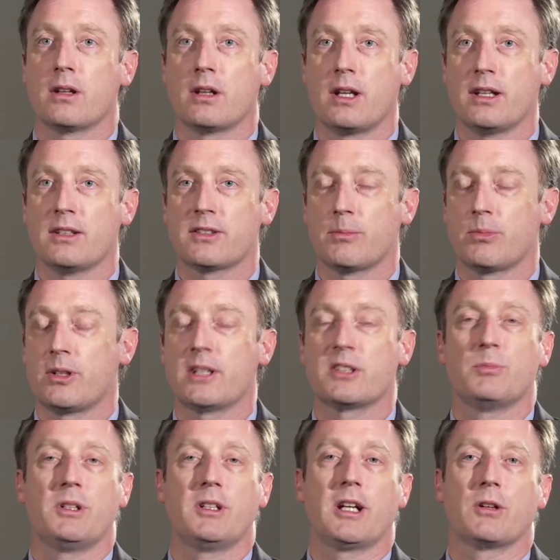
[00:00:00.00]
Here's something
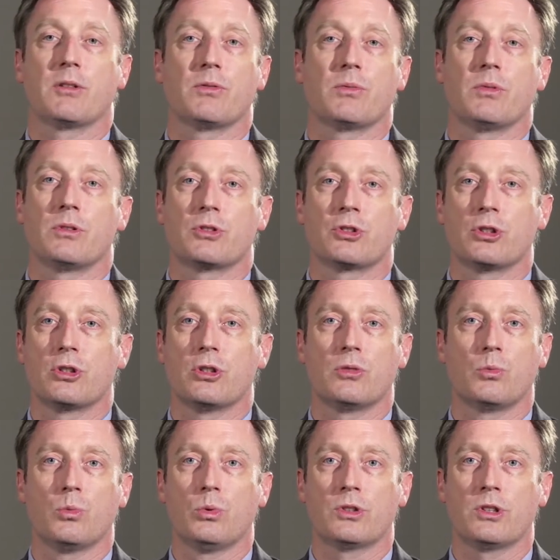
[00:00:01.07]
that's made out of sugar
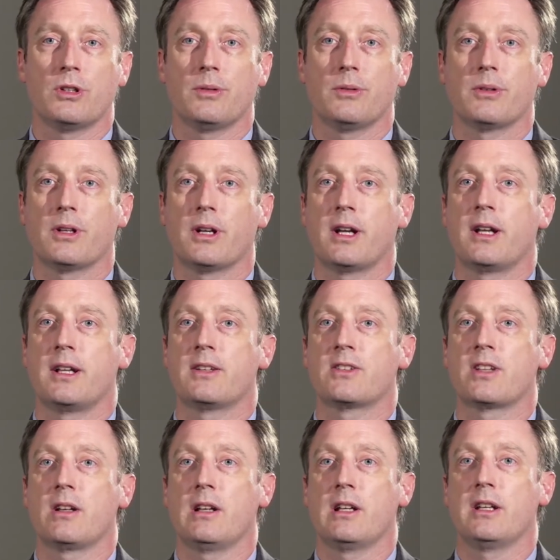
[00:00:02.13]
and water, and
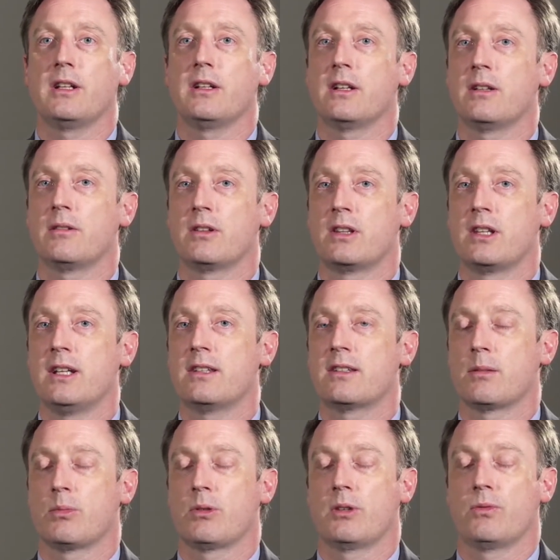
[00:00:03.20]
suddenly it did
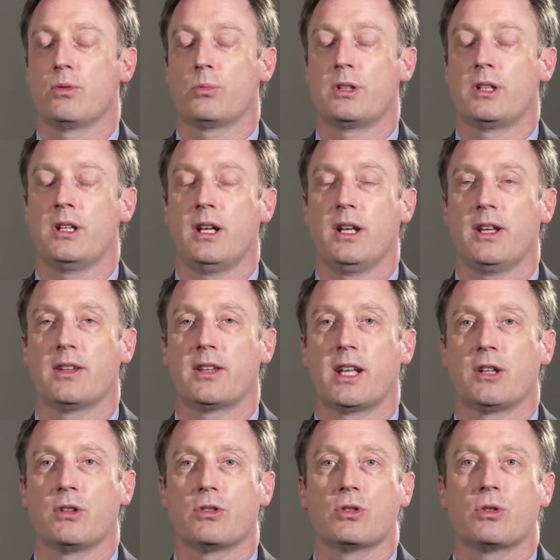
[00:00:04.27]
something for me
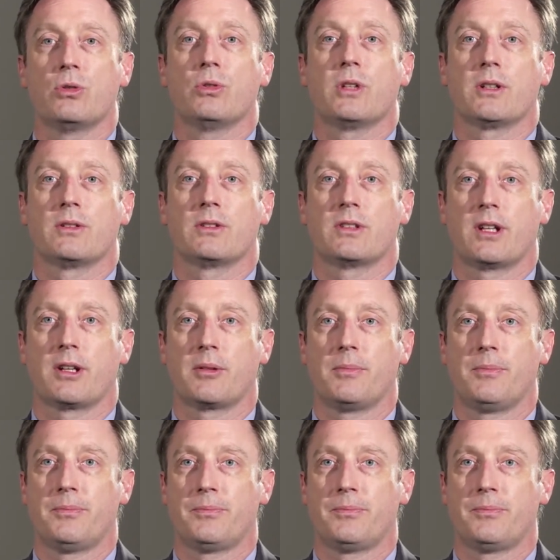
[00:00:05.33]
that I just couldn't understand.